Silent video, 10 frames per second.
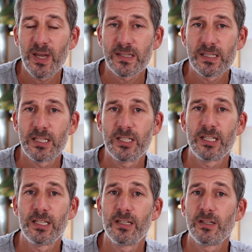the Maths
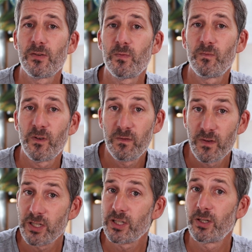Kitchen
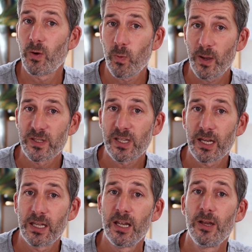revision
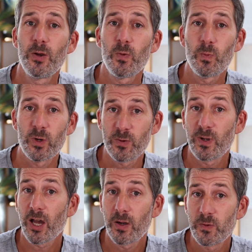website, which
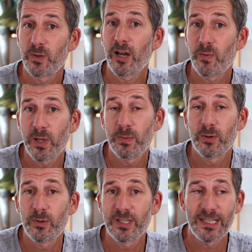we hoped would help
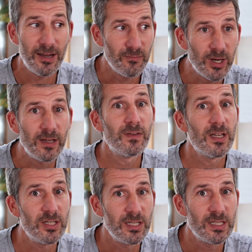people get ready for
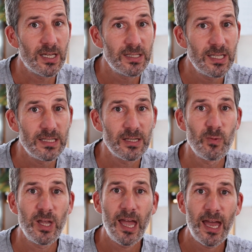their GCSEs.
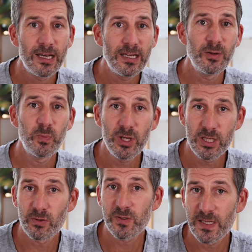And we had, in a pretty
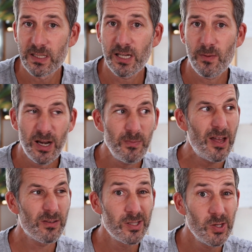short space of time, we had
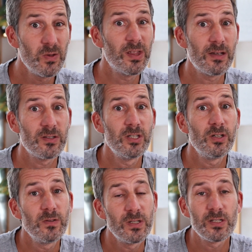about 2,000
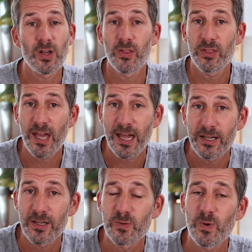users on that
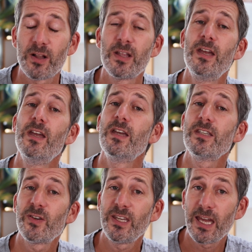as well.
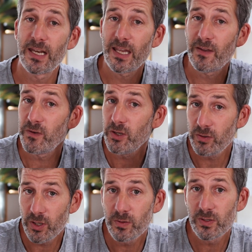So again, if you
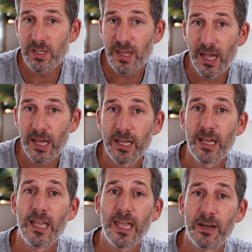used that
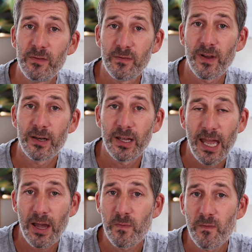and if you found it
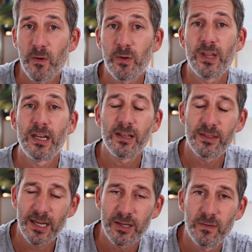helpful, then
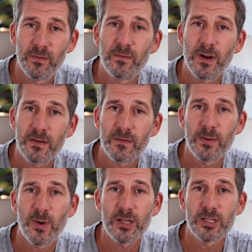thank you very,
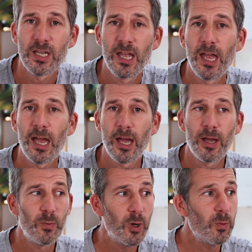very much.
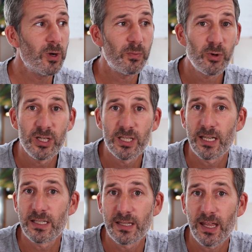Um, we
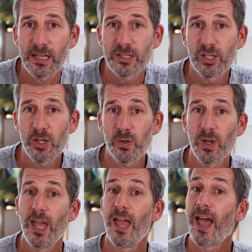appreciated that too.
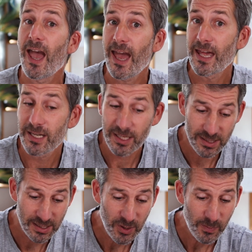And
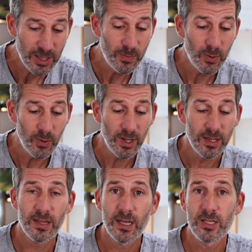some of the people
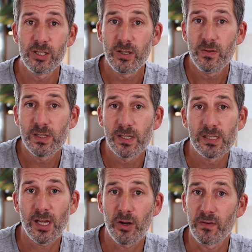that use the
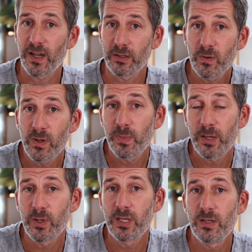site, or in fact, all the
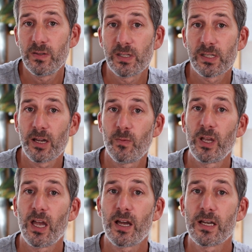people that use the site,
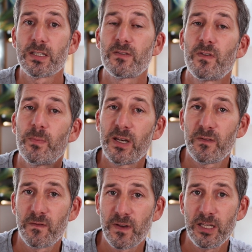we asked for a bit
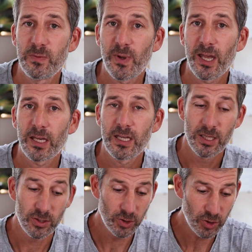of feedback
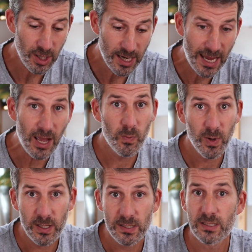to try and
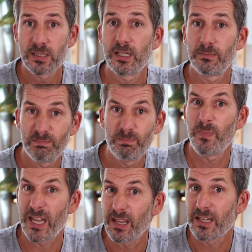help us to
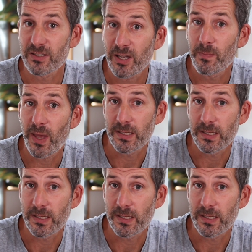make that site